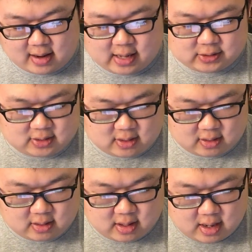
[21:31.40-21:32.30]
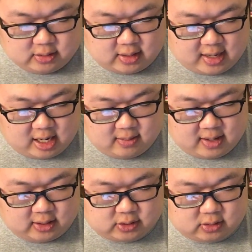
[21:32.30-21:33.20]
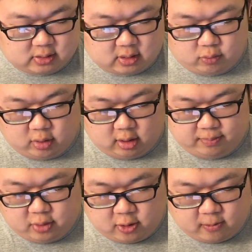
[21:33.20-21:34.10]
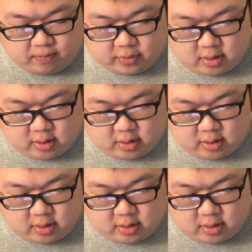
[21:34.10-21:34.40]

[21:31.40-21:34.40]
S tier. Gigantamax Rillaboom.